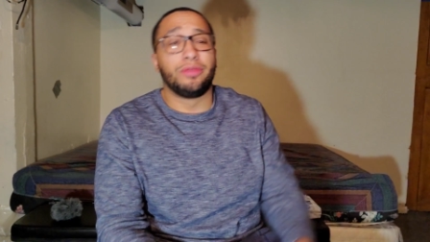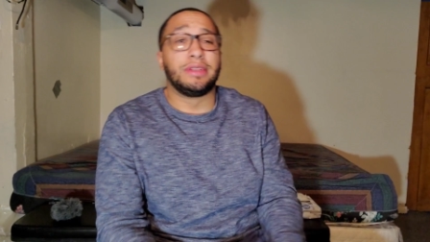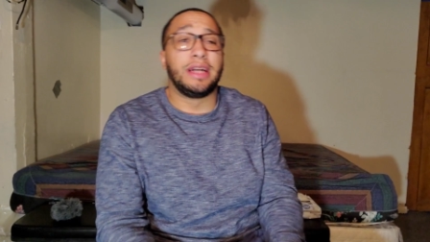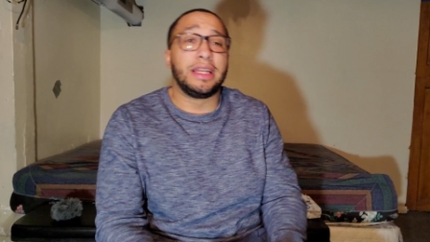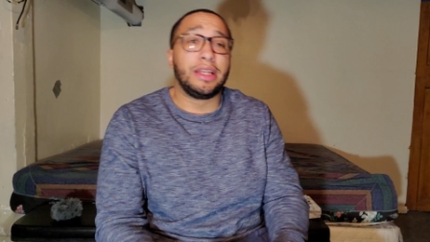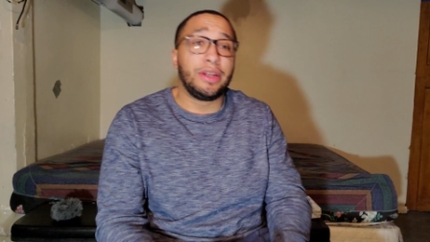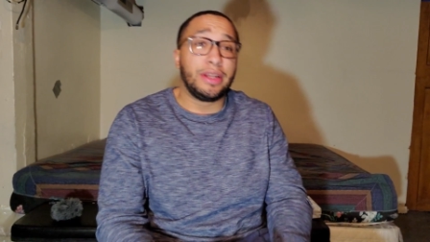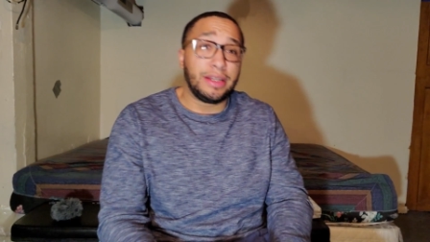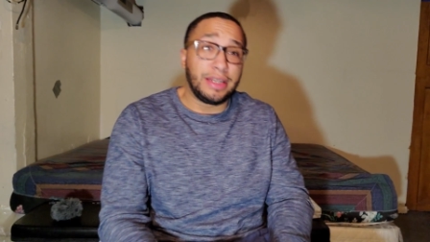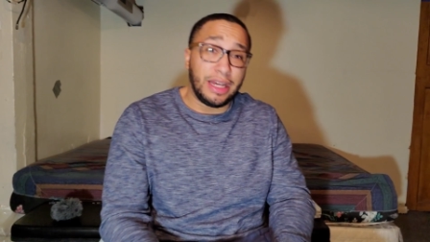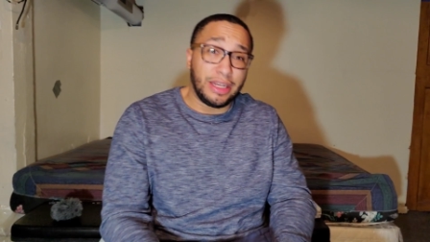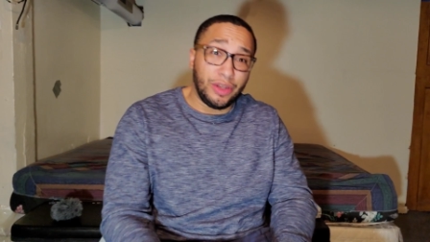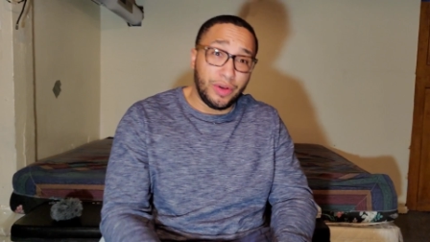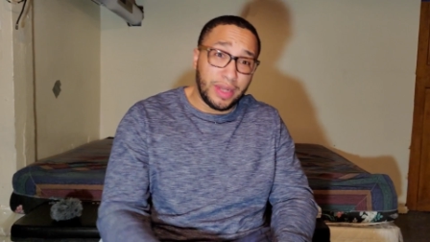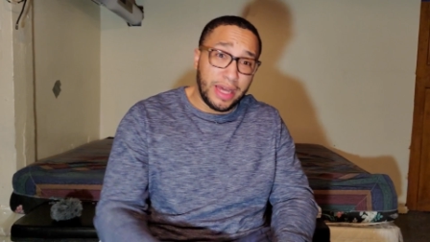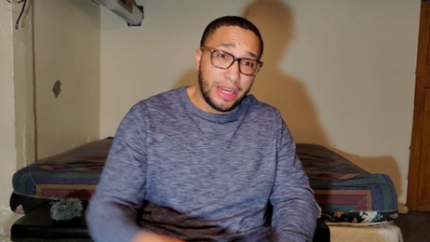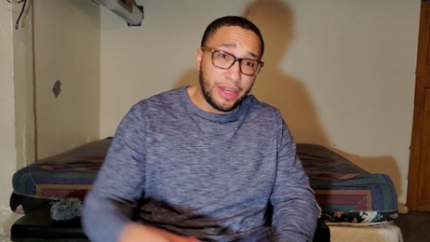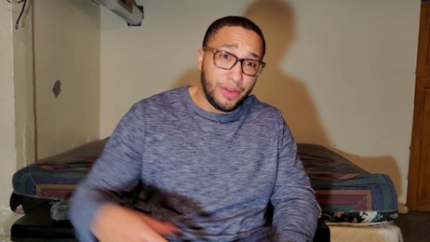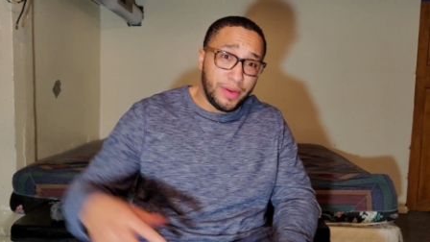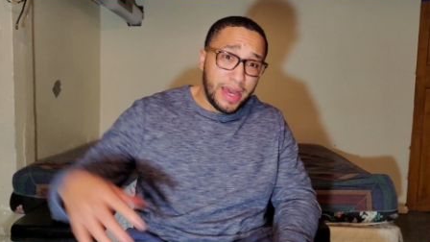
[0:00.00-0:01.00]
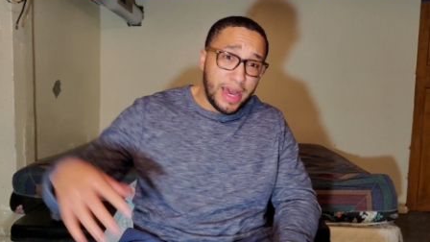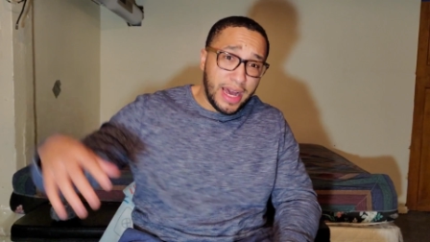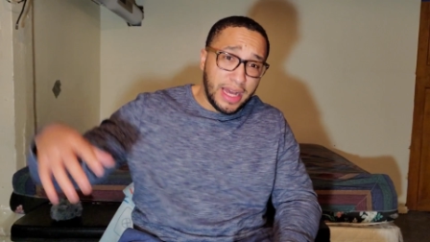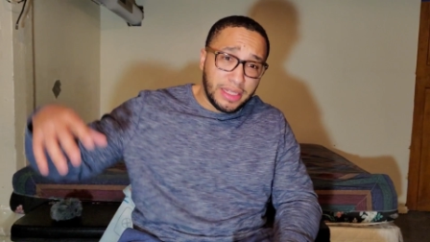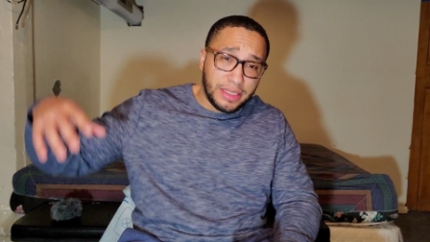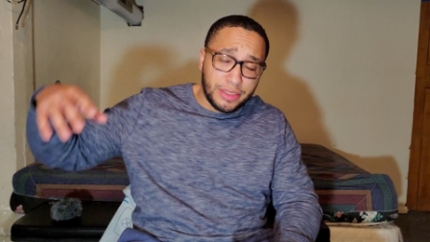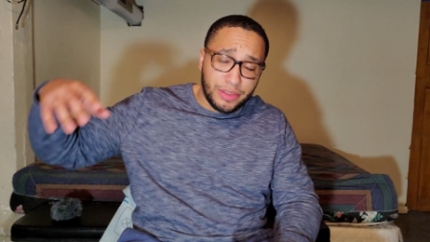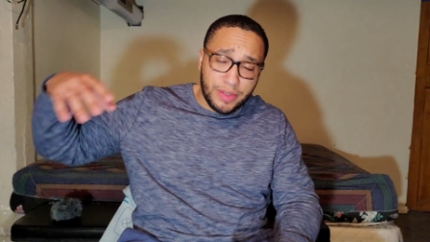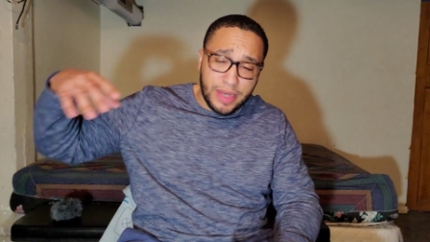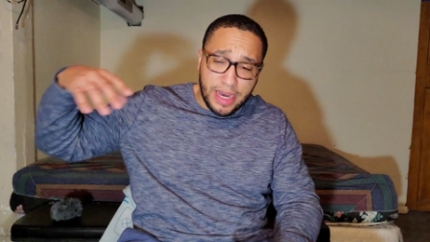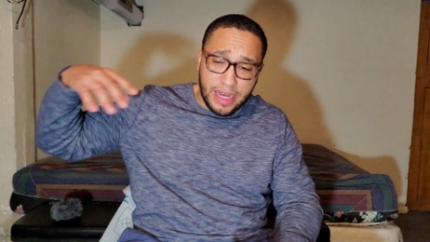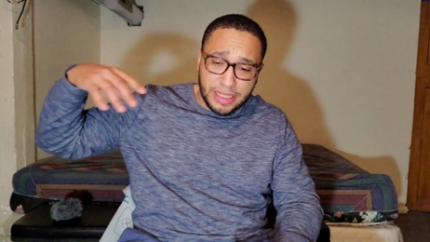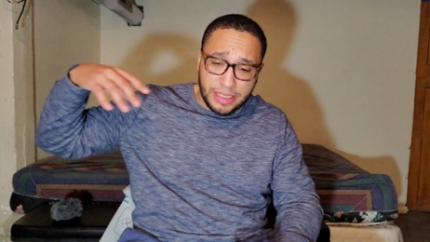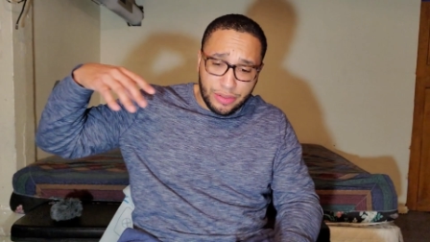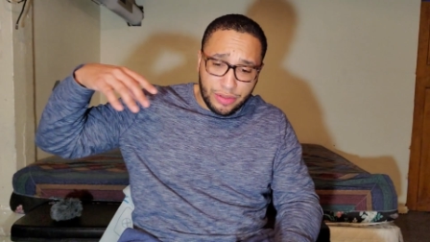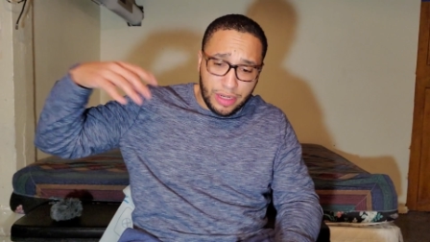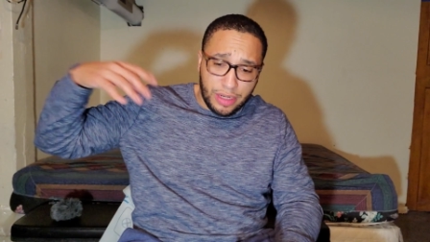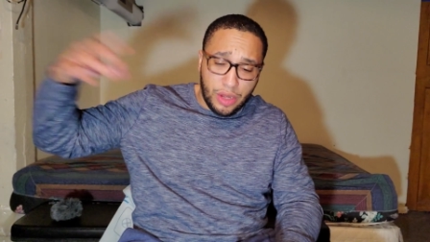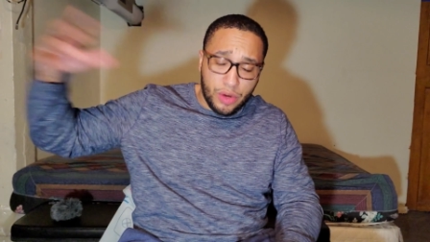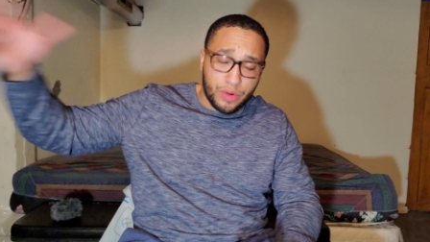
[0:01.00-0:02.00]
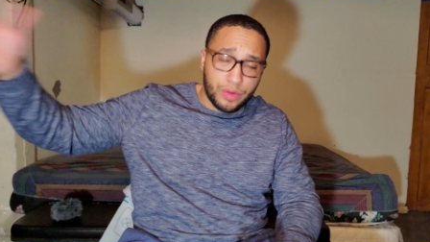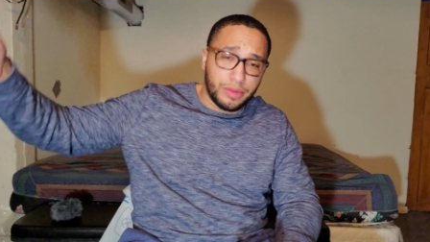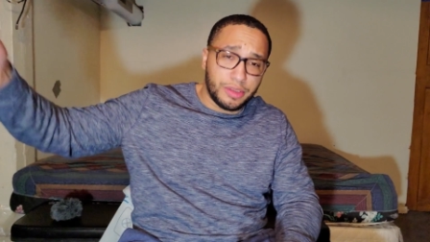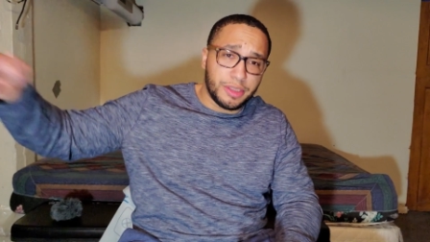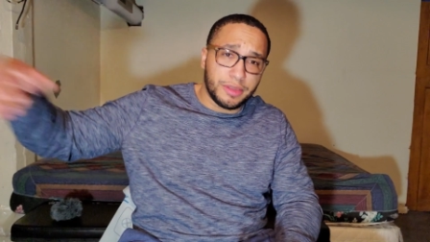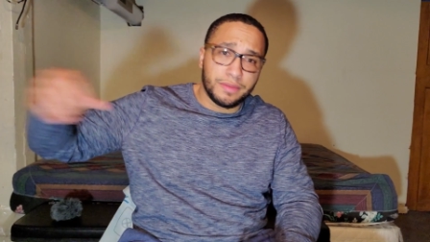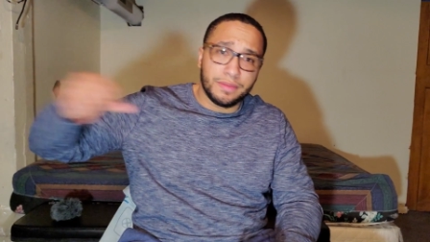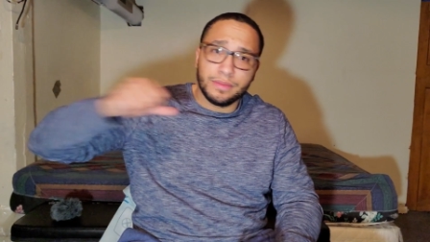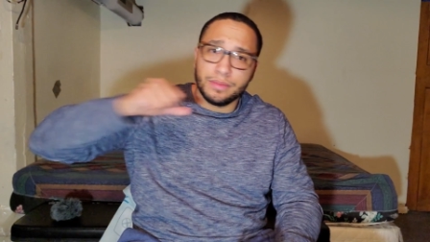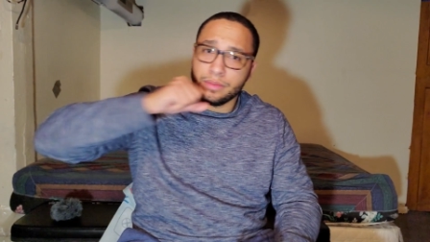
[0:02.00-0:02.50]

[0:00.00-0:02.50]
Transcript: Now, I, I know a lot of you guys, you guys go to locals